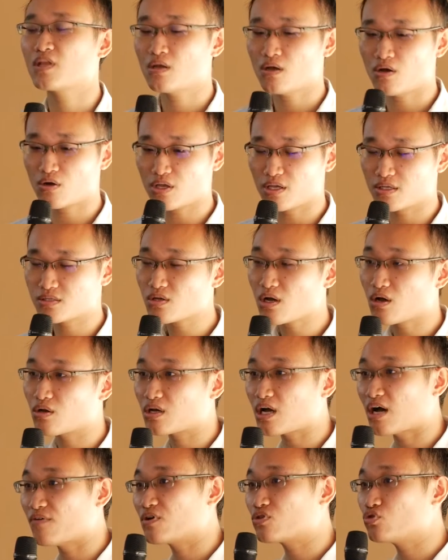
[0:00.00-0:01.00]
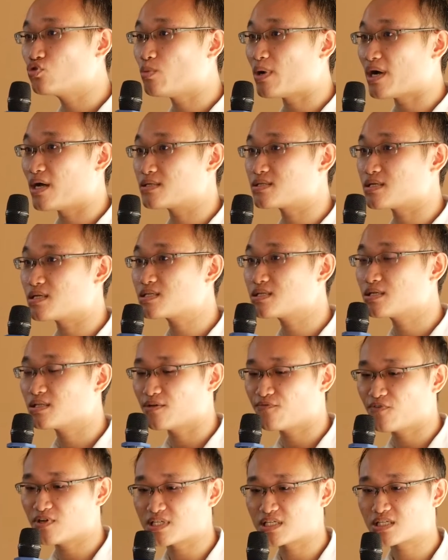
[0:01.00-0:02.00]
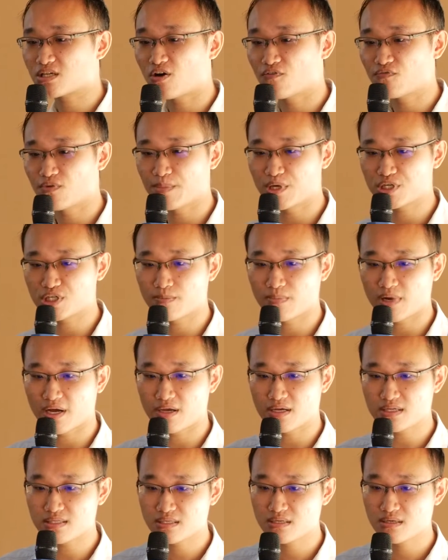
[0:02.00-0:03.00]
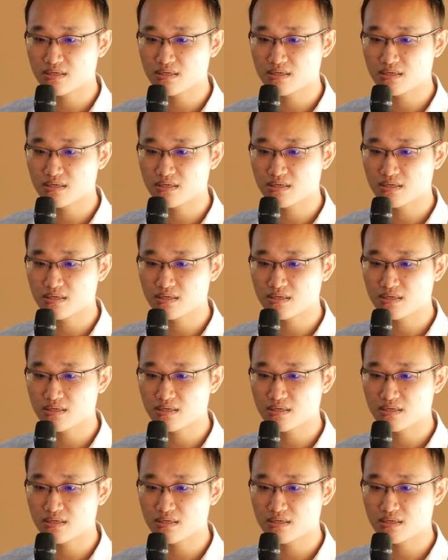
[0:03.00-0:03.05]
Okay, so I'll cover 2 biases. The first is confirmation bias.